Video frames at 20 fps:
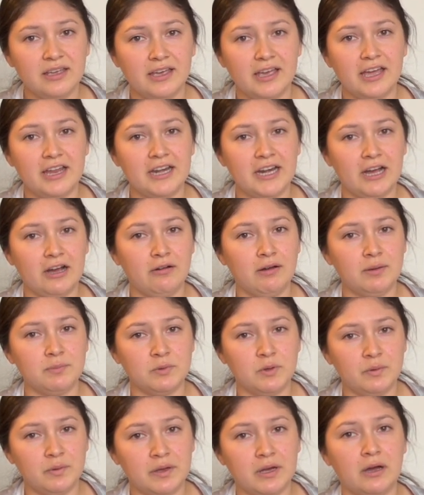and now I'm
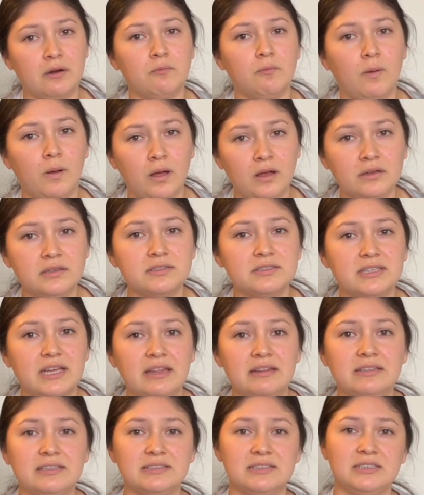going on walks
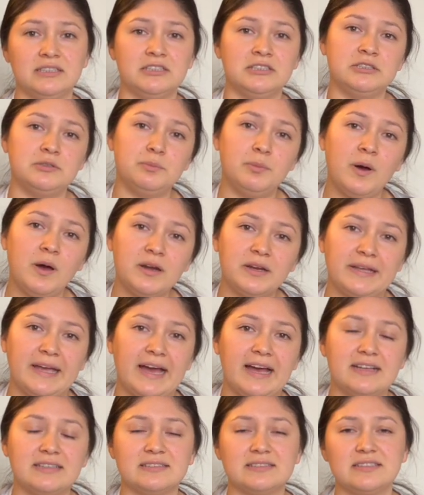and listening to
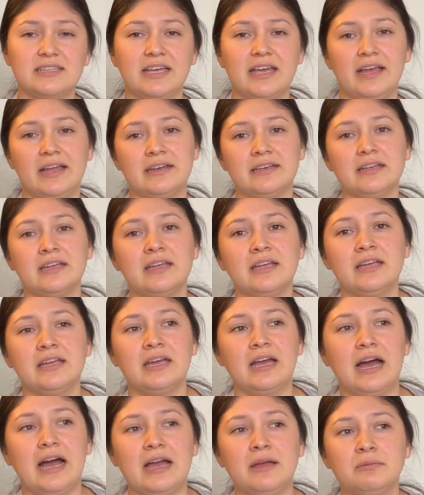podcasts, and
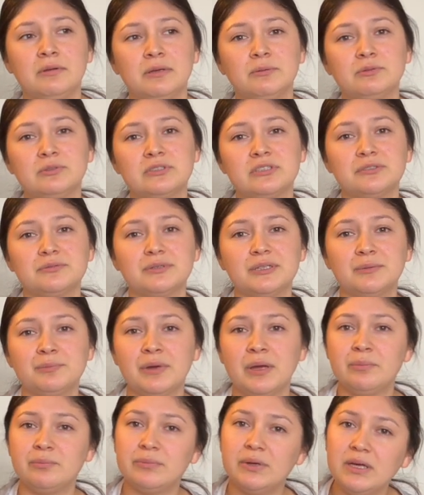I'm able to read
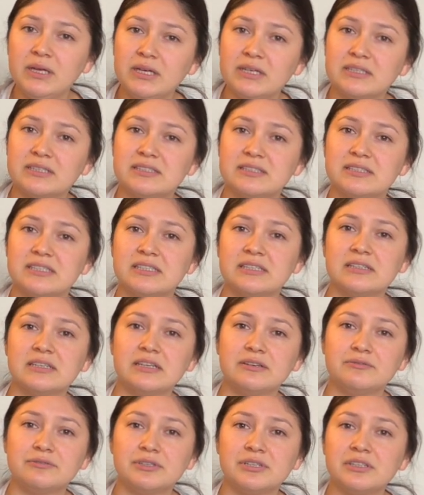my books and
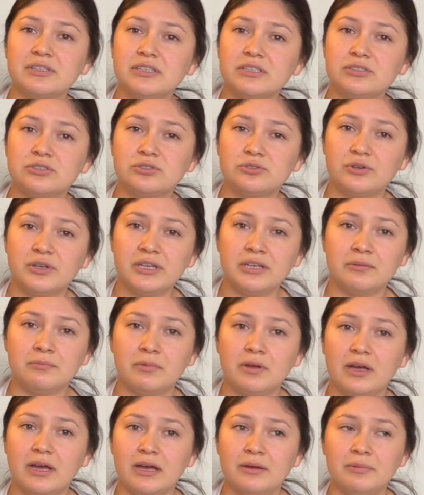really enjoy them.
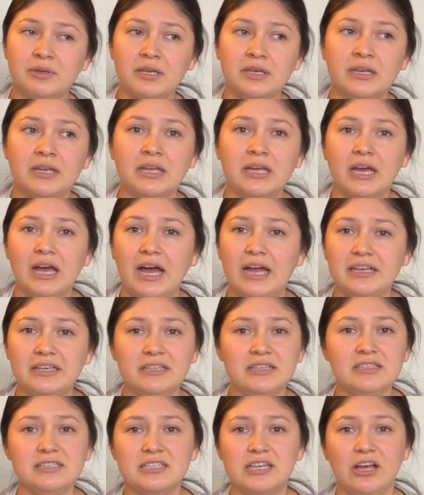I mean, I
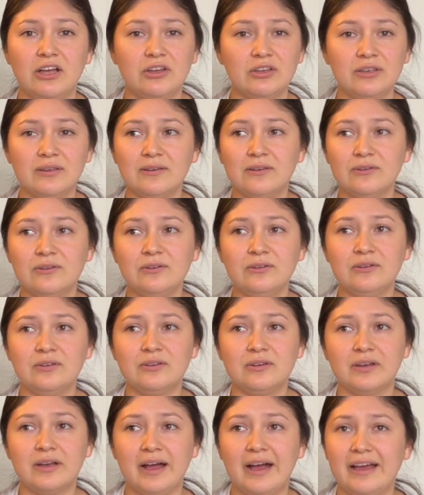couldn't tell you.
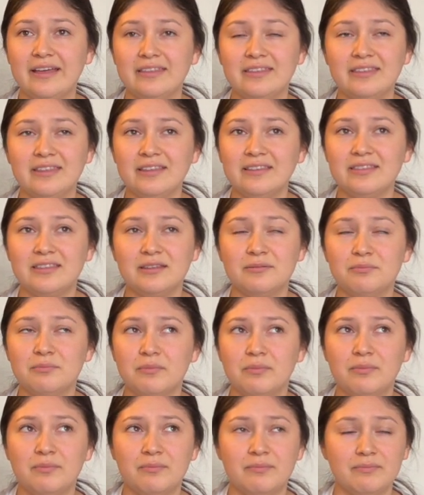I think the
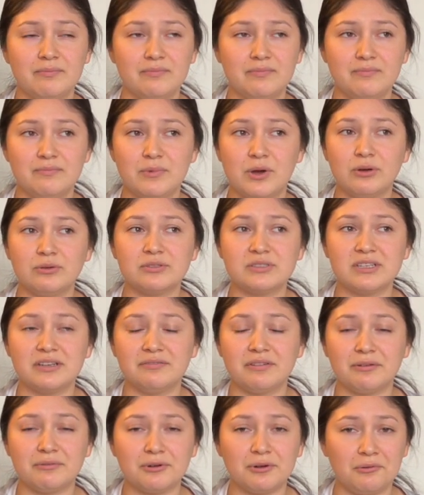most I've
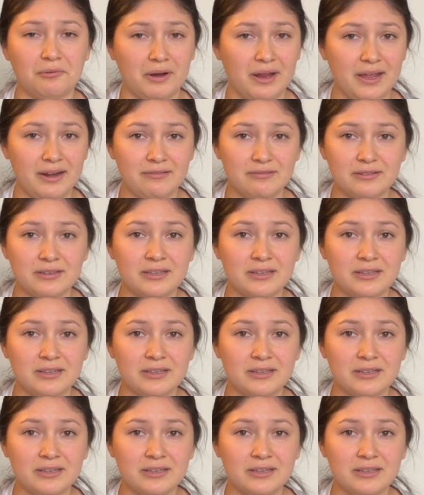ever read